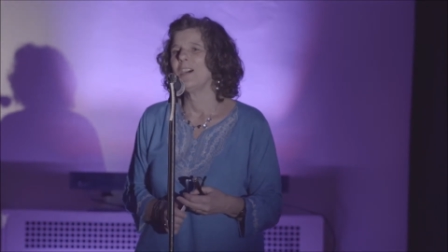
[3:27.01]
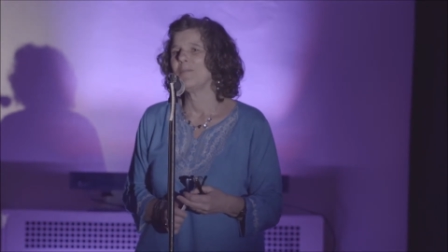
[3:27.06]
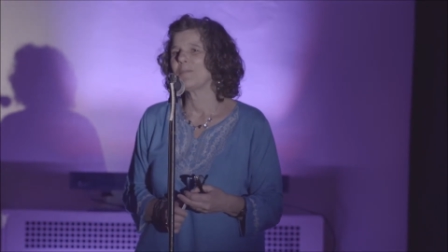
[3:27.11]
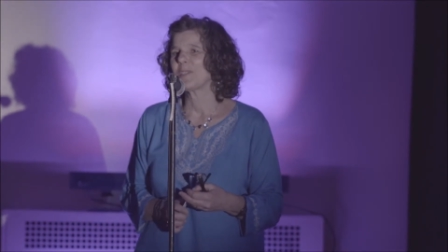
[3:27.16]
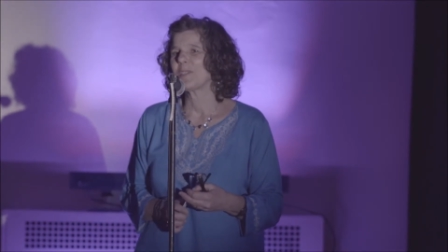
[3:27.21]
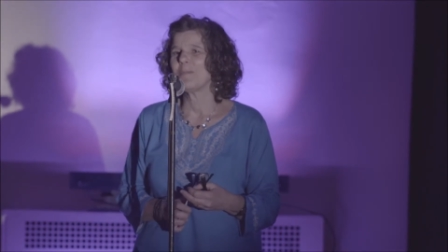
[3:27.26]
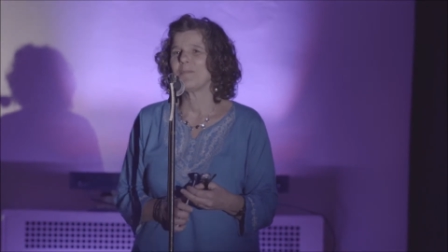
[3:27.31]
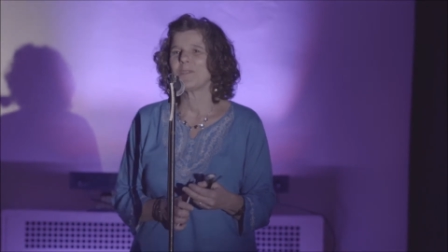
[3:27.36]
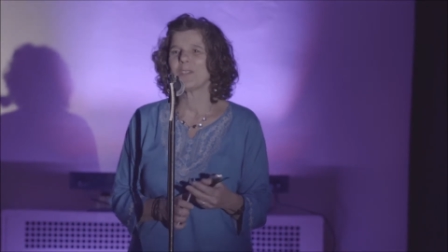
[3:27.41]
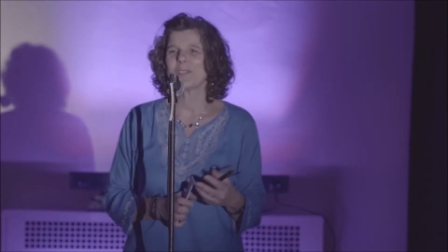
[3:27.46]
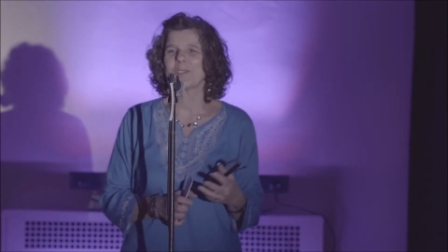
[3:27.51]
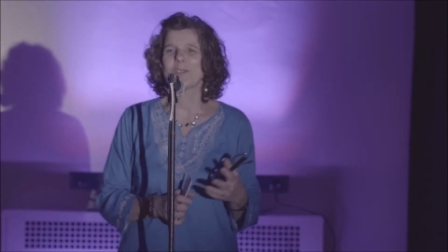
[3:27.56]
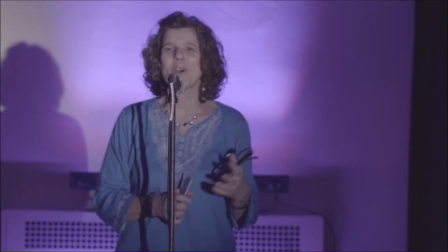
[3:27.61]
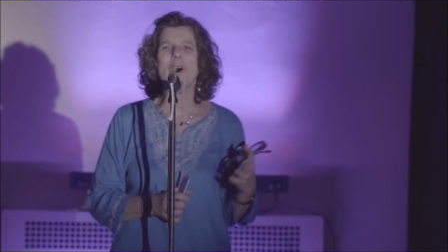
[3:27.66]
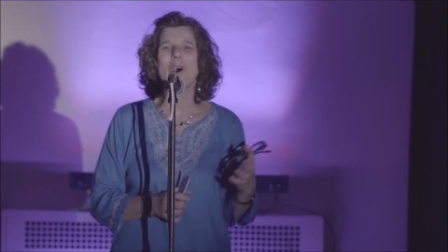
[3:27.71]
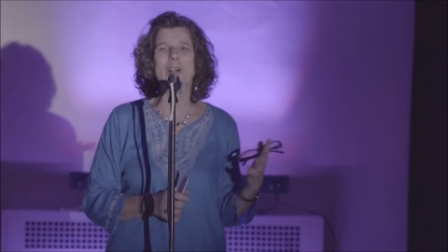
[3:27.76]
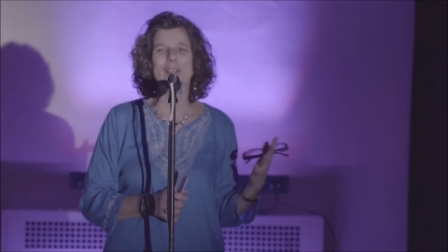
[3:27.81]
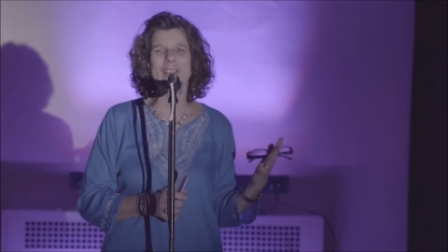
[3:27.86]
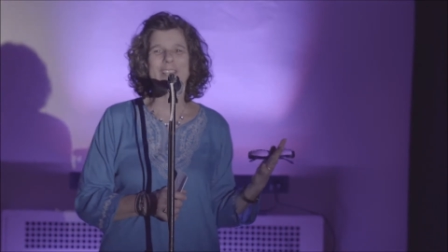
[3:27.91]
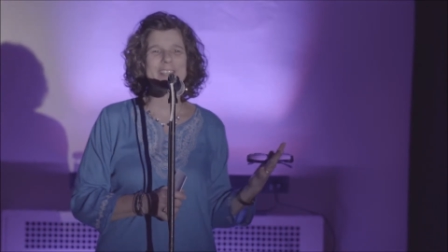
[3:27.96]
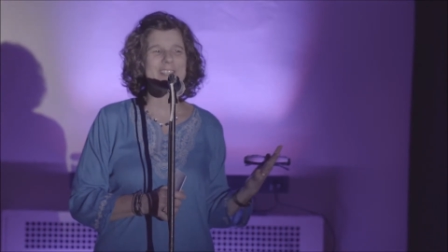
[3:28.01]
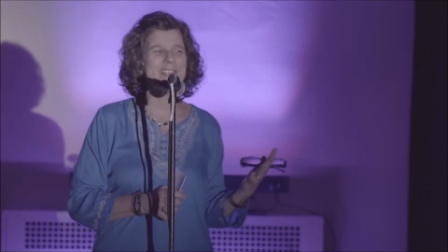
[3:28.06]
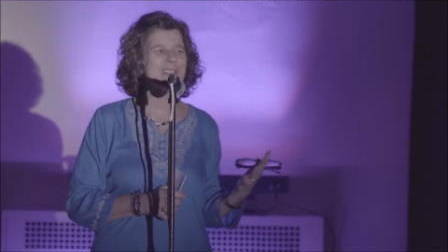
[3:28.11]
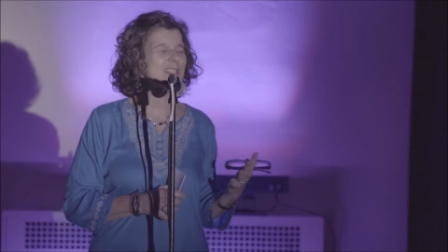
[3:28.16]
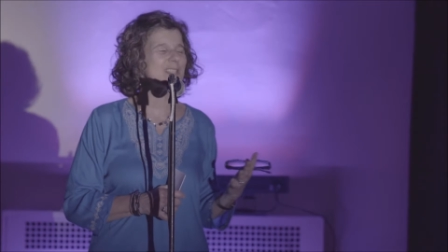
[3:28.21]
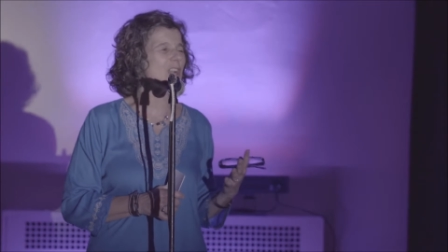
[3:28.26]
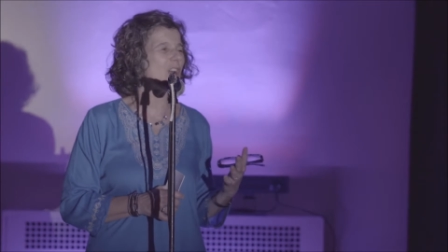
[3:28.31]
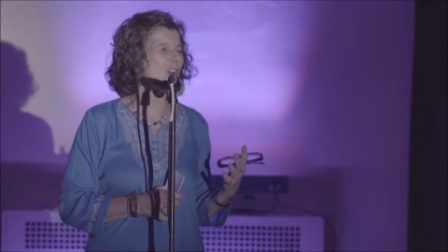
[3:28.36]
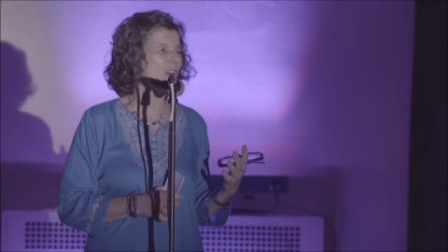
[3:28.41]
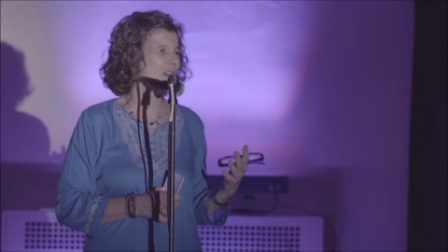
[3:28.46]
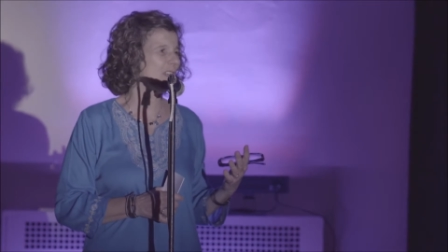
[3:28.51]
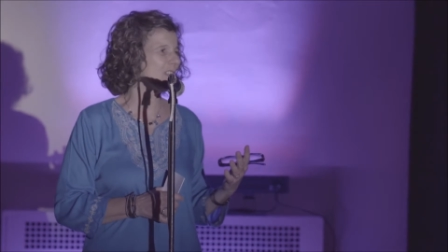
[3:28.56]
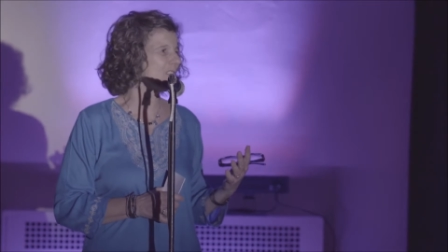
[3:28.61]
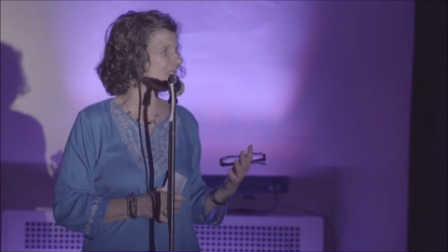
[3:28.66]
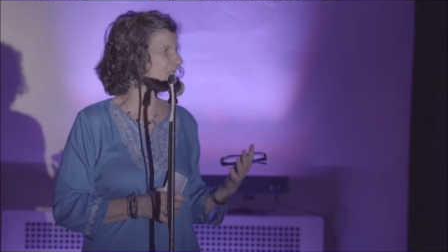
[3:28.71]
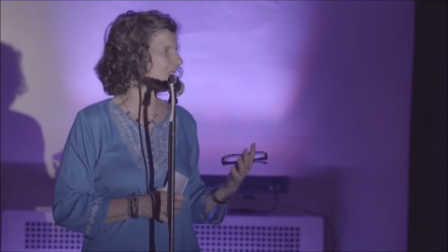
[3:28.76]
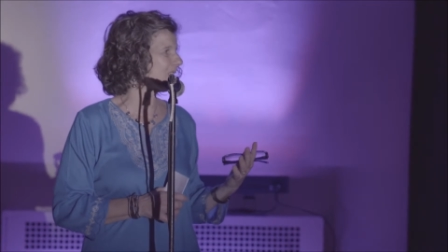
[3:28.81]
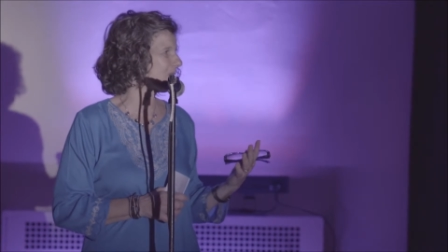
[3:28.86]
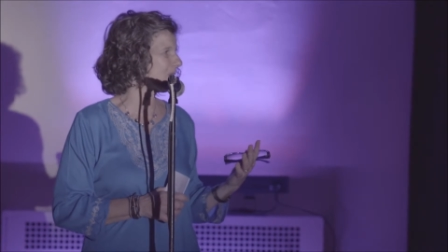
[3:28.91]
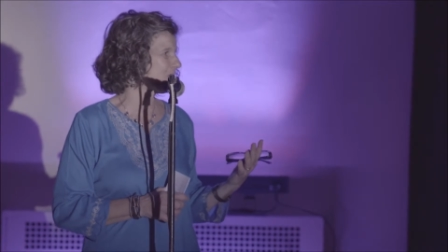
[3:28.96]
So I'm just calling this the
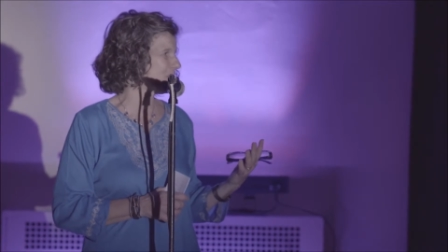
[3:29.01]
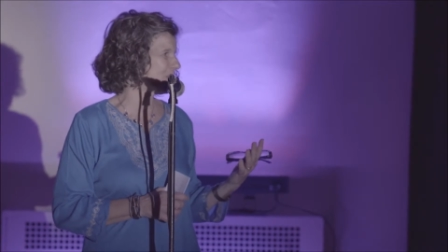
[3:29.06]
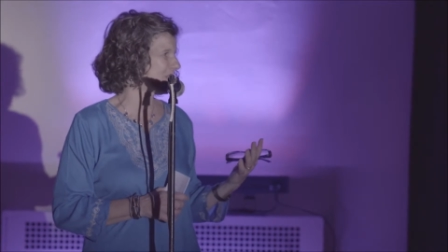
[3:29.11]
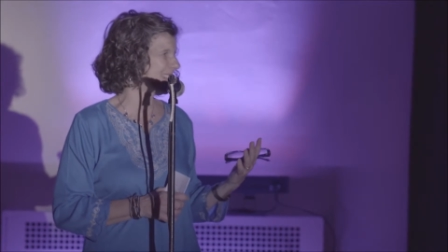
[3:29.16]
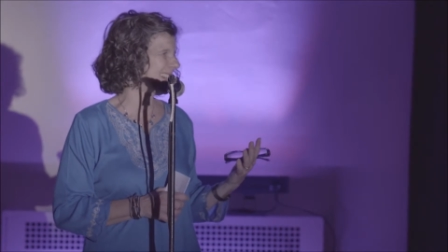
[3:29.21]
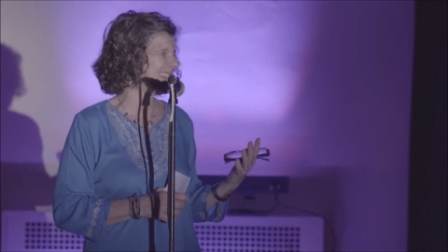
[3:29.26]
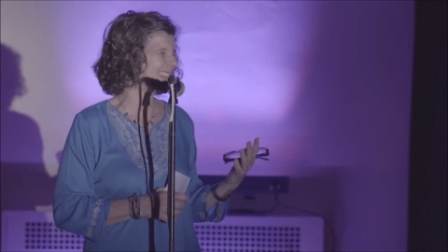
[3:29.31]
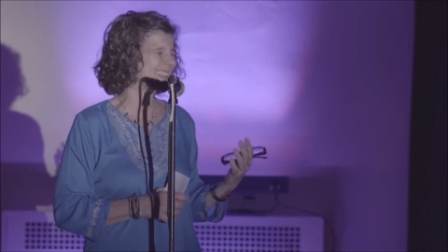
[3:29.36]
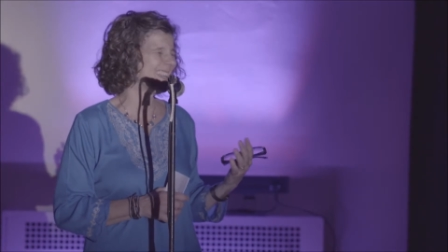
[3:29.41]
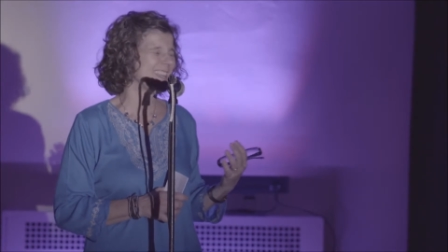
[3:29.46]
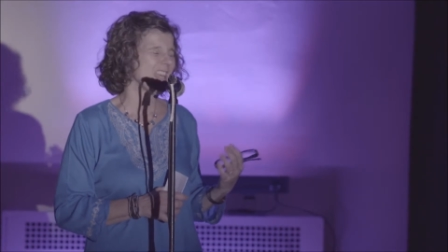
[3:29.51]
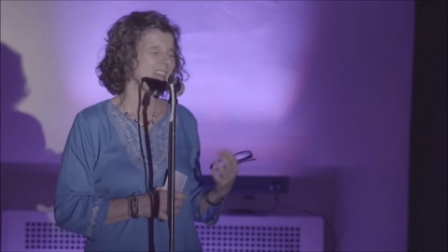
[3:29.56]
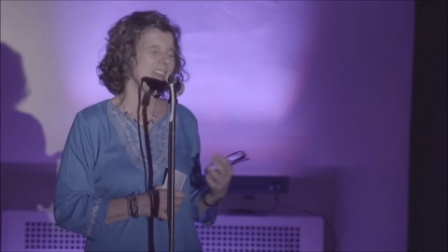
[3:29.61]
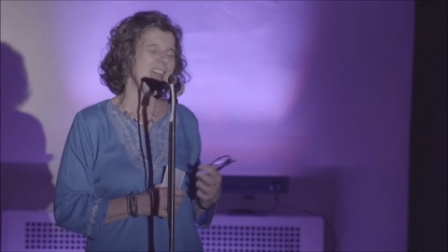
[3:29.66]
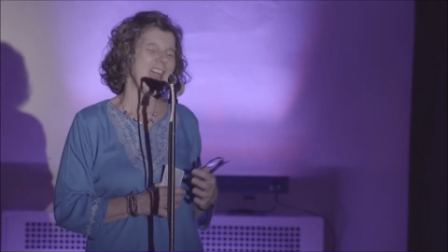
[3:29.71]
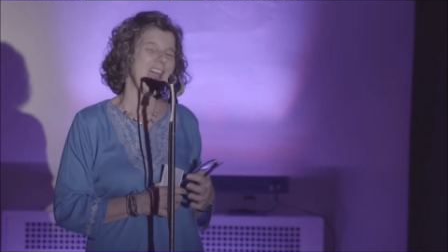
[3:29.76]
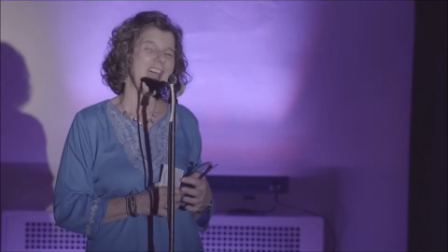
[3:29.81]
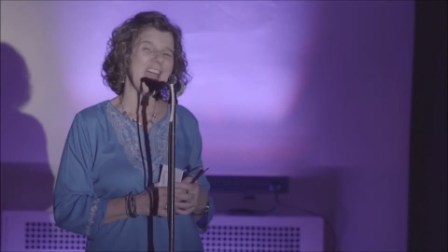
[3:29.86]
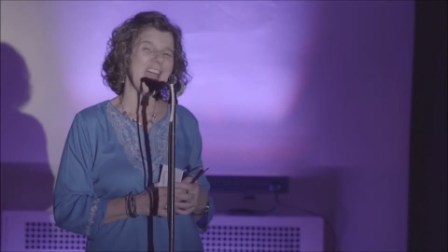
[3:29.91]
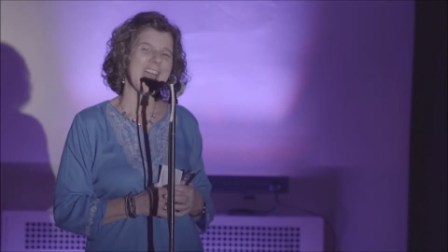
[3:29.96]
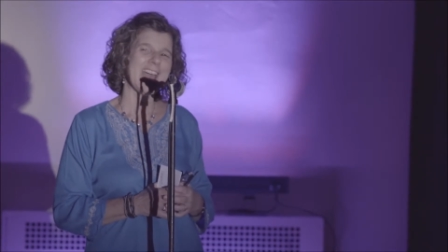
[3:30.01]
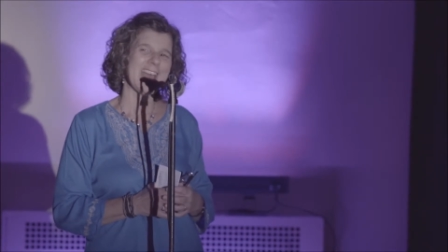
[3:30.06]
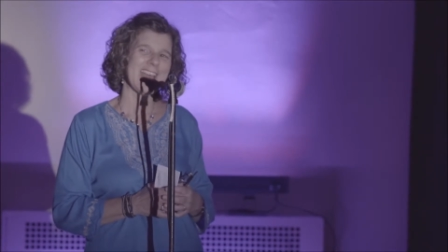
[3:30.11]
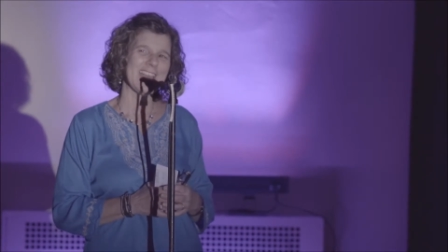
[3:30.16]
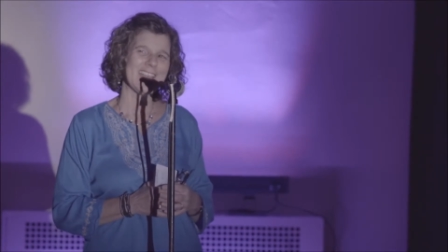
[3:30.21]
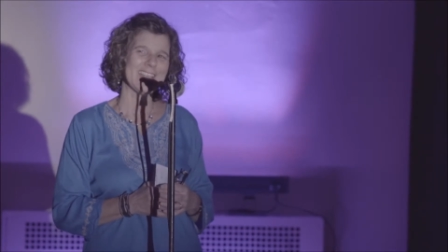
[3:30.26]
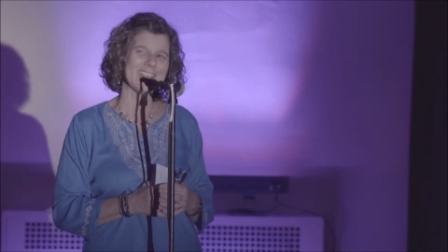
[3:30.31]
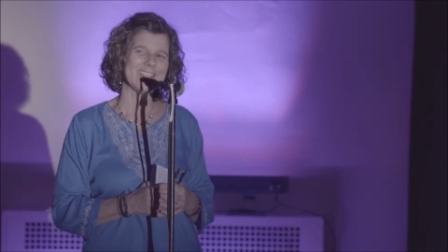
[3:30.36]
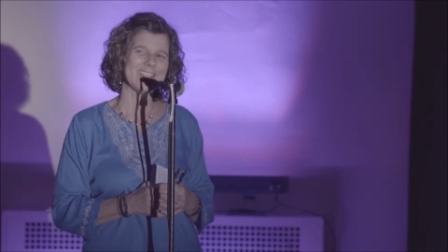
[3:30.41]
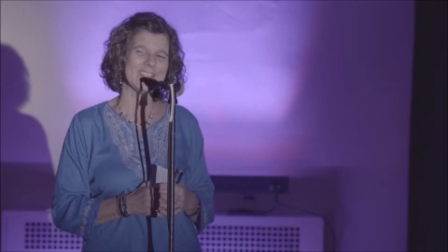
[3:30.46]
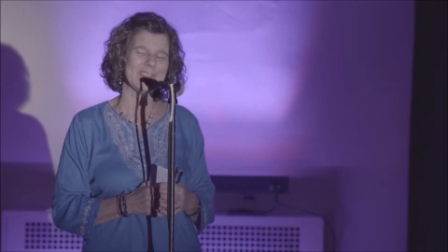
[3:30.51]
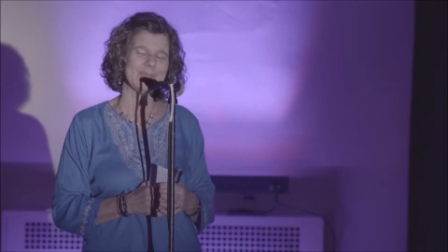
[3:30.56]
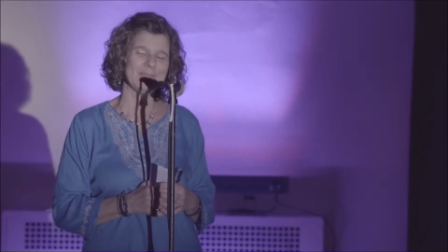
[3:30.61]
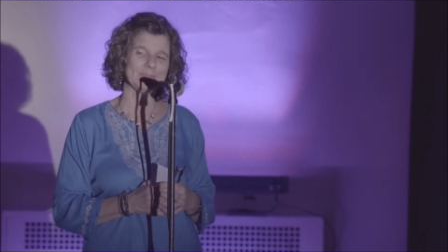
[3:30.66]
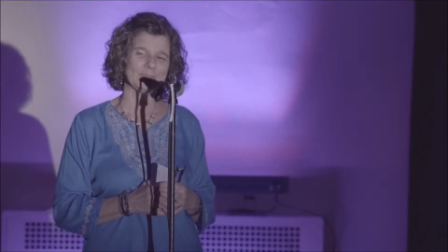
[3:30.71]
origin story, and